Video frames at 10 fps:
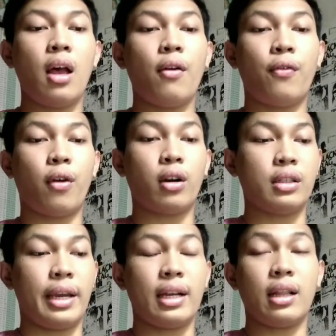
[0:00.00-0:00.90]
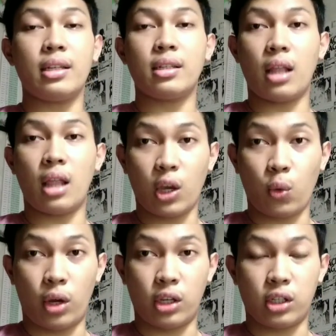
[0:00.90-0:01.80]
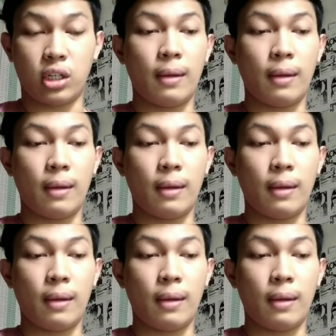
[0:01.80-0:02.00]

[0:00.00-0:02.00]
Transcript: for the English language.